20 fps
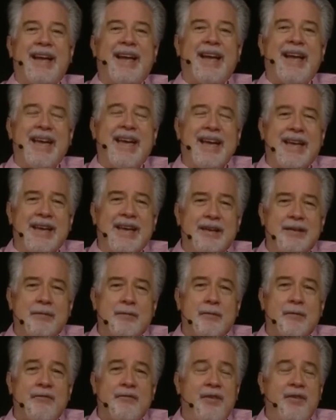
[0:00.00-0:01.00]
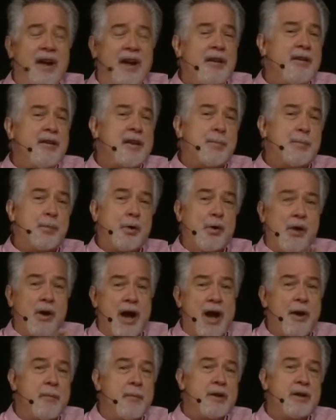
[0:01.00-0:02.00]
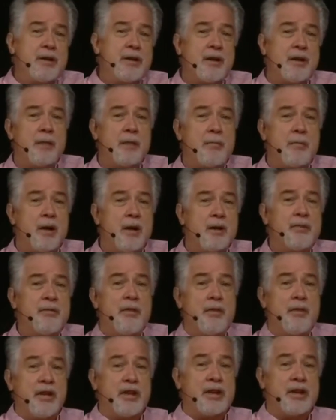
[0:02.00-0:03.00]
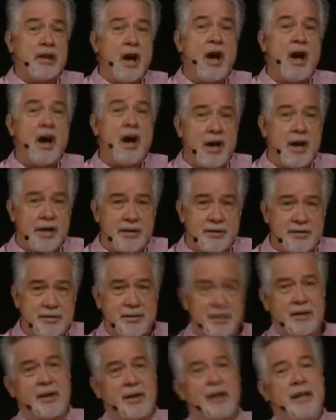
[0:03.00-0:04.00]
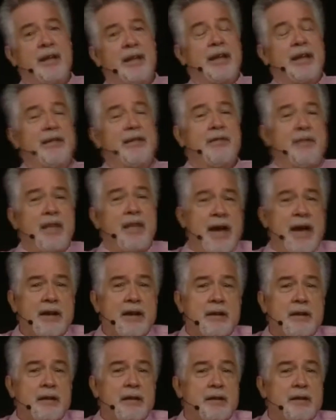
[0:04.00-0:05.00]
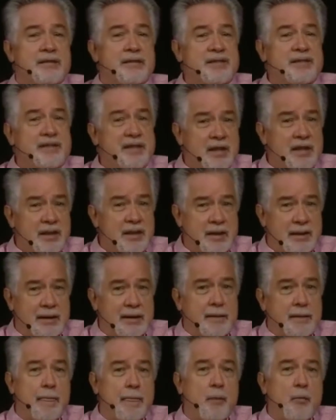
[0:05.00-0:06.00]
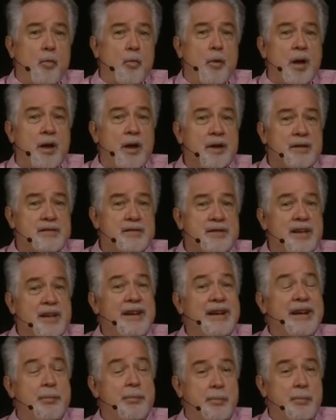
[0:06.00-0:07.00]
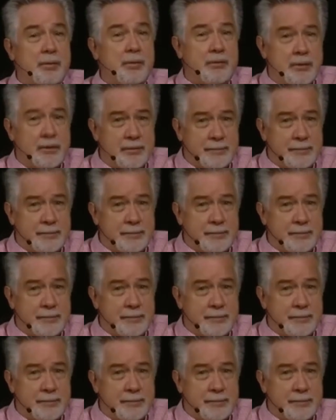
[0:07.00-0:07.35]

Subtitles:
And very prominent among the gods in that city was the emperor.